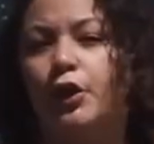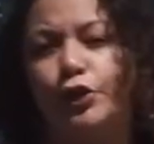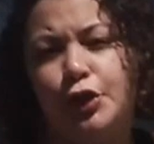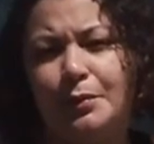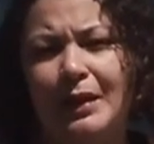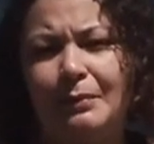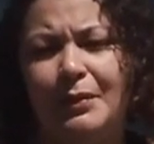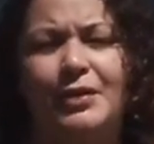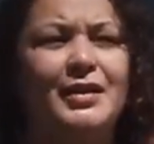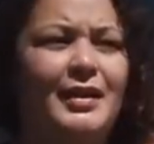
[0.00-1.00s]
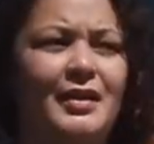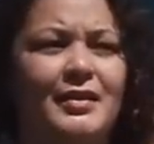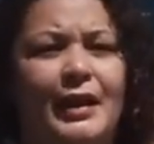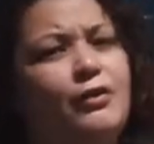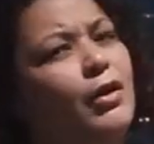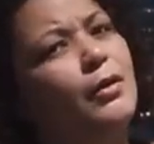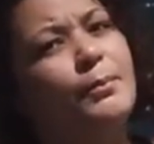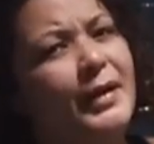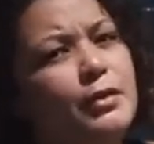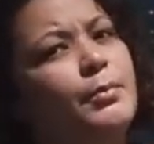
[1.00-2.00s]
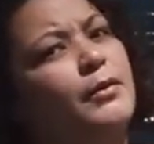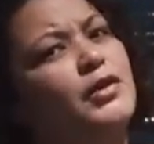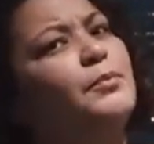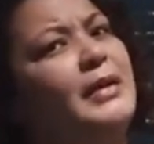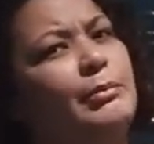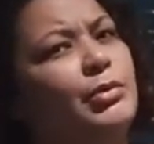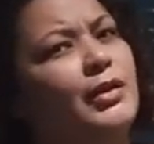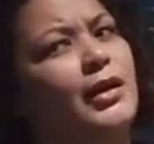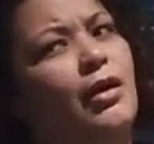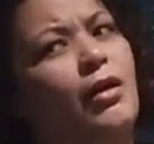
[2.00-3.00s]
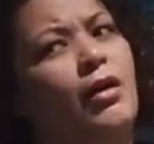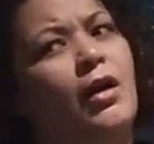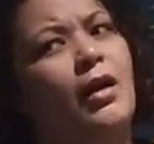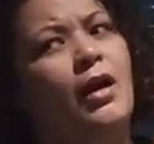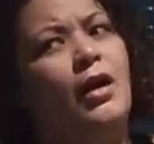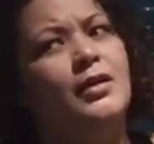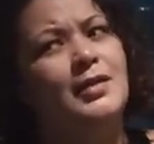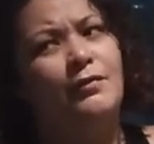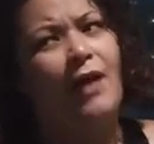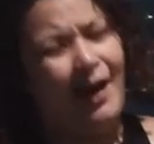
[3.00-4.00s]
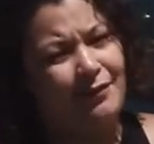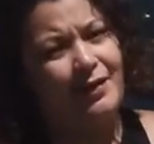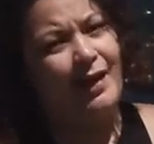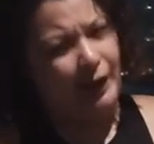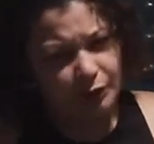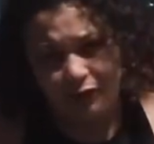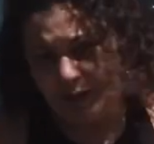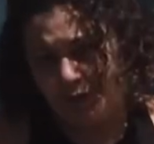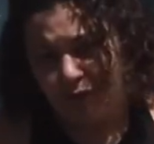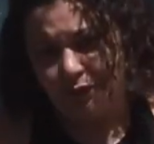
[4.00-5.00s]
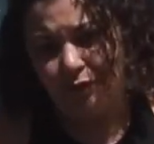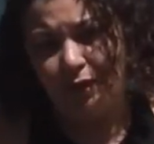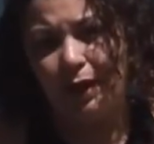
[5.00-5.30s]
Do you know what I mean? Because at the end of the day, you've got a big bunch of people that are surviving out there.